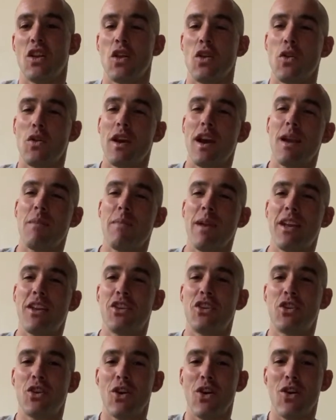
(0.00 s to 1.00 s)
you got to make
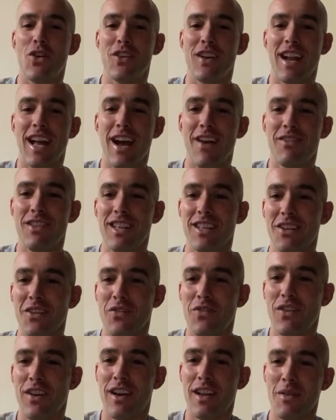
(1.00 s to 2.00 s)
it your own and have a little
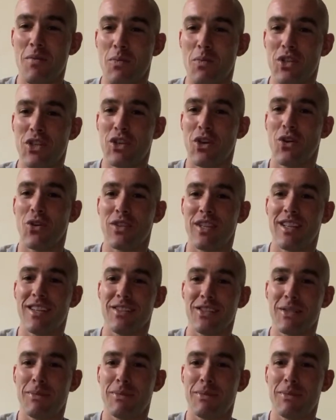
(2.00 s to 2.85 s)
fun, put your own little